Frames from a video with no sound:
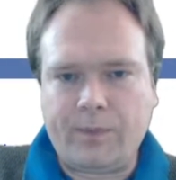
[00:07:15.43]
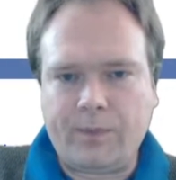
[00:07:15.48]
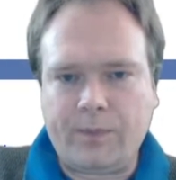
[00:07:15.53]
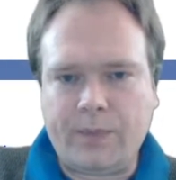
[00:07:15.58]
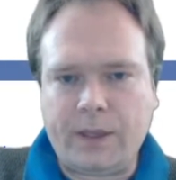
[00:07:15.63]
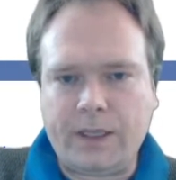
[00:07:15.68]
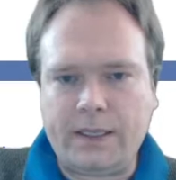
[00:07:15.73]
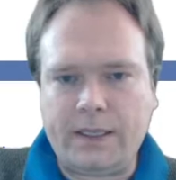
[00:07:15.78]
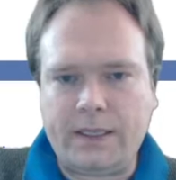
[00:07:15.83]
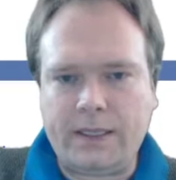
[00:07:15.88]

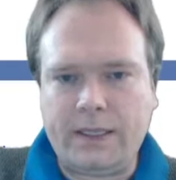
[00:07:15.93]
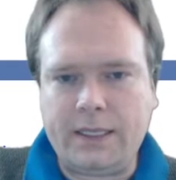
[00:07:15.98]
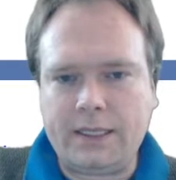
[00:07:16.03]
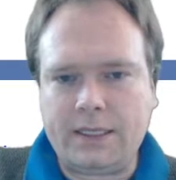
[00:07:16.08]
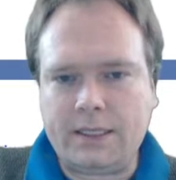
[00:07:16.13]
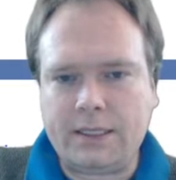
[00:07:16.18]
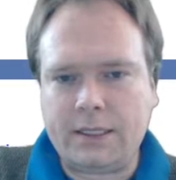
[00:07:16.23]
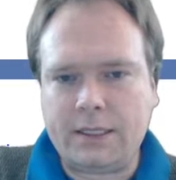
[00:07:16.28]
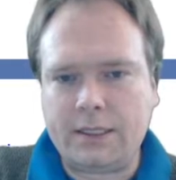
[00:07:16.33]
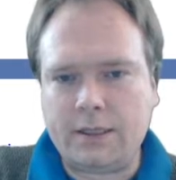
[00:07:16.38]
But
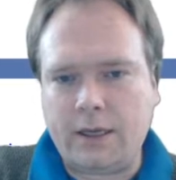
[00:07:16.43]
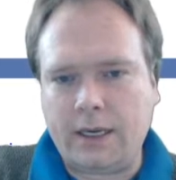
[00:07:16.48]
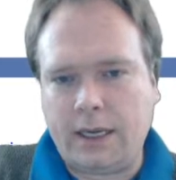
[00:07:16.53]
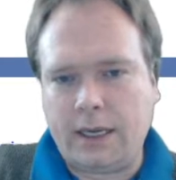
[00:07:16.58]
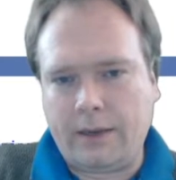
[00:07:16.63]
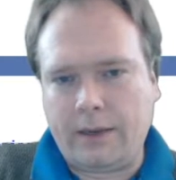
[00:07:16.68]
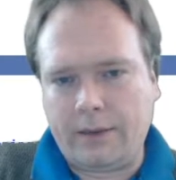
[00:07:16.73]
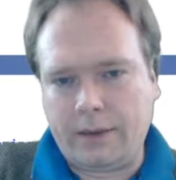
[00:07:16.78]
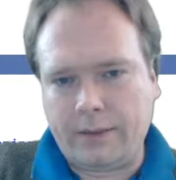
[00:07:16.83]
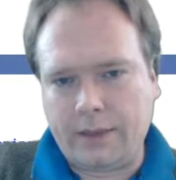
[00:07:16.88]
this is not
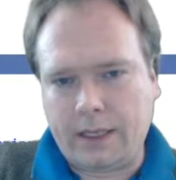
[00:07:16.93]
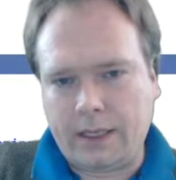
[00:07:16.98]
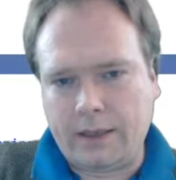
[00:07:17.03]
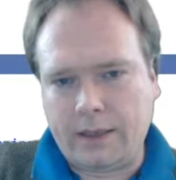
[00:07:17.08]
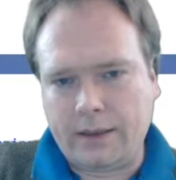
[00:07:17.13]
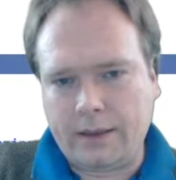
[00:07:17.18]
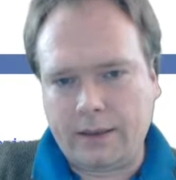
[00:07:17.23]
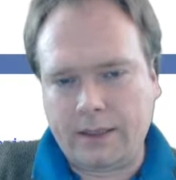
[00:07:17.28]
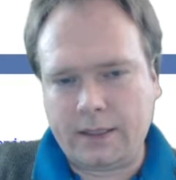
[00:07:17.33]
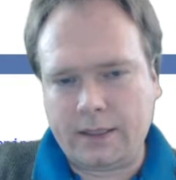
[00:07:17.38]

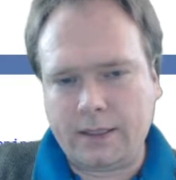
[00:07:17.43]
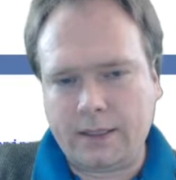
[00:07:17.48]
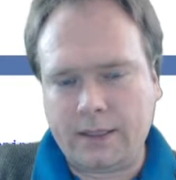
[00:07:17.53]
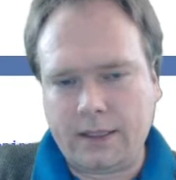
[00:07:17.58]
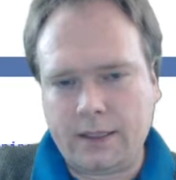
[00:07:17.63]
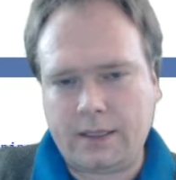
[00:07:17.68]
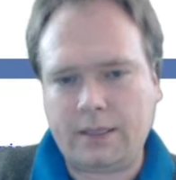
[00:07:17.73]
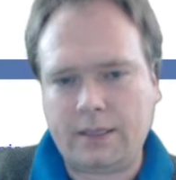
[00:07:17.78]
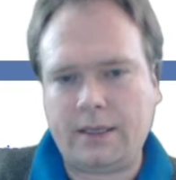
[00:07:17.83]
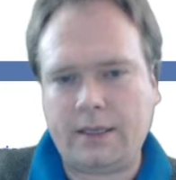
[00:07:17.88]
how.
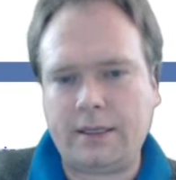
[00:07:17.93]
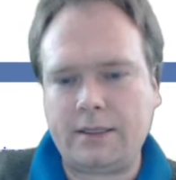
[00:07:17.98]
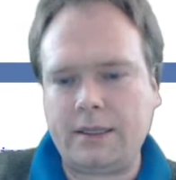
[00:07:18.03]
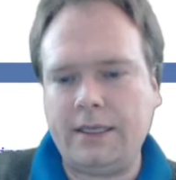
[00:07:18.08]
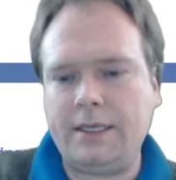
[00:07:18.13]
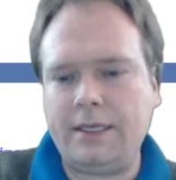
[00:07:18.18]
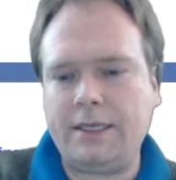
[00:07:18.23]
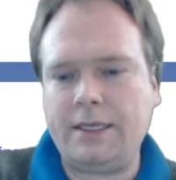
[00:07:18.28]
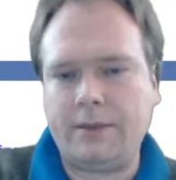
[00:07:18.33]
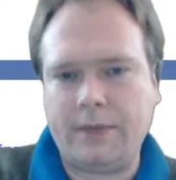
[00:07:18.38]
That's an
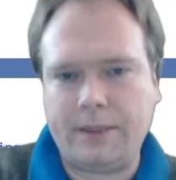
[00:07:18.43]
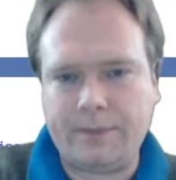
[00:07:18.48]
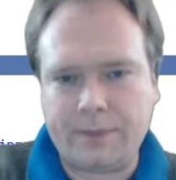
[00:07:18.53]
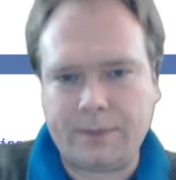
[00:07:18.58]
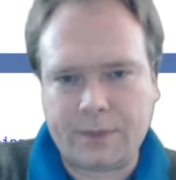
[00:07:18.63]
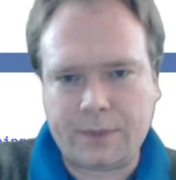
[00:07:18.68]
easier way.